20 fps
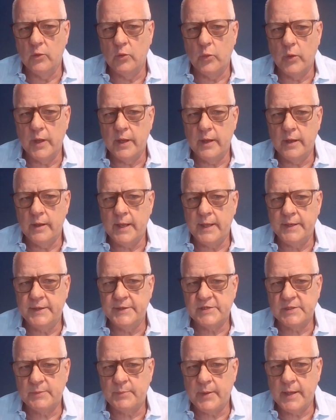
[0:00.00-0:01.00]
look, we're
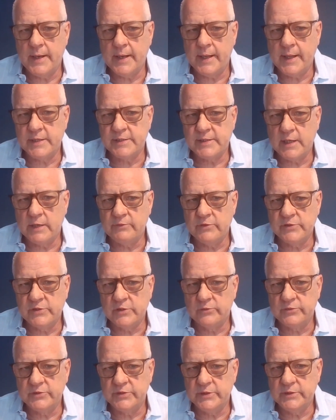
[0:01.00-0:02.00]
anticipating assay
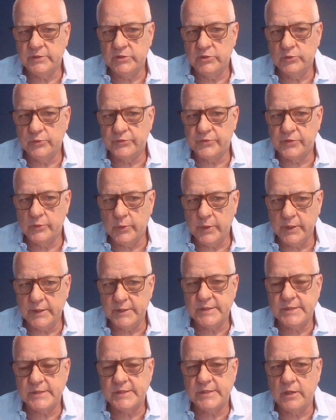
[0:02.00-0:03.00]
results in 2 or 3
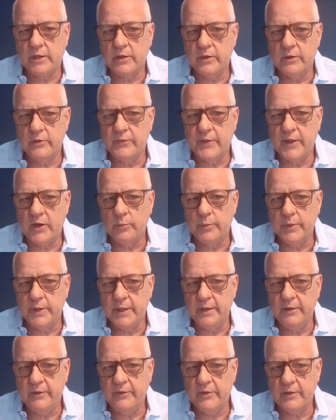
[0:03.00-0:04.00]
weeks, so that'll
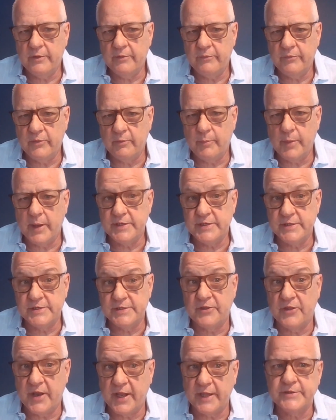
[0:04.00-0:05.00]
be the basis
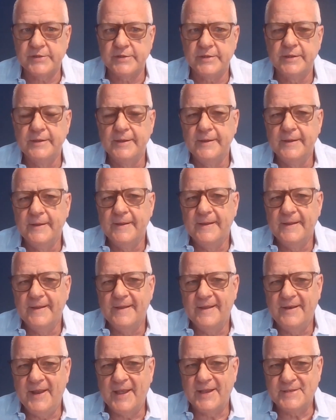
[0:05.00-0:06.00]
of the next
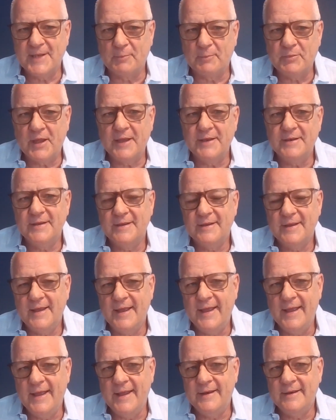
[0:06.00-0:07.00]
update,
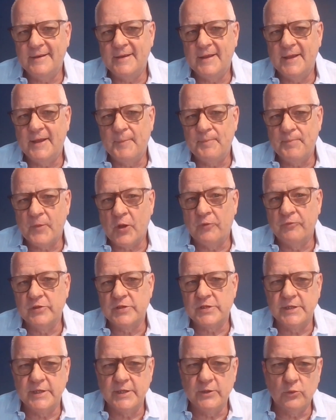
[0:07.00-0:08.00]
and
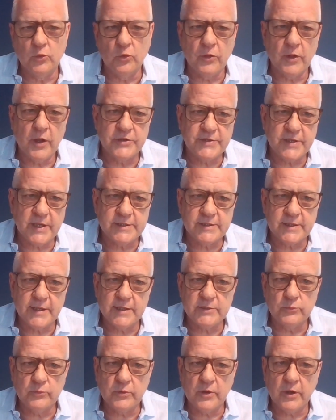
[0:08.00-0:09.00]
obviously all those
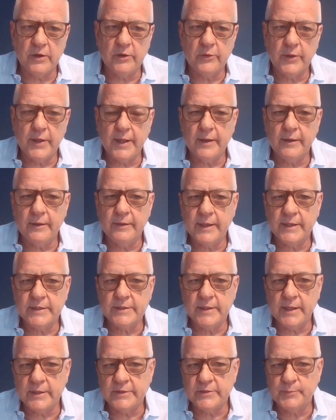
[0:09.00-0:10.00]
assays will go to
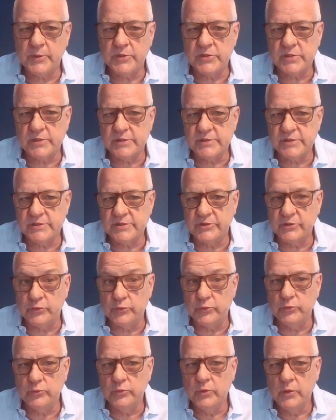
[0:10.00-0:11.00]
our specialists
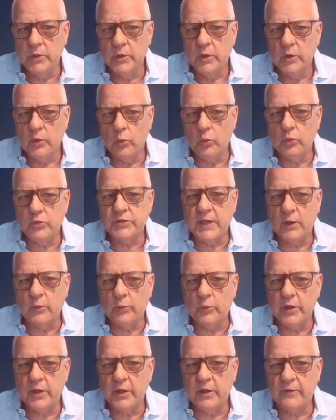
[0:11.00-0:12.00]
to start
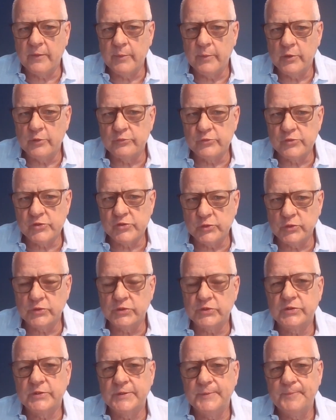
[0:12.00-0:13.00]
working on the mineral
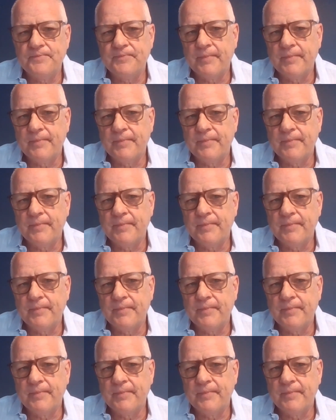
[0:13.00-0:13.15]
resource.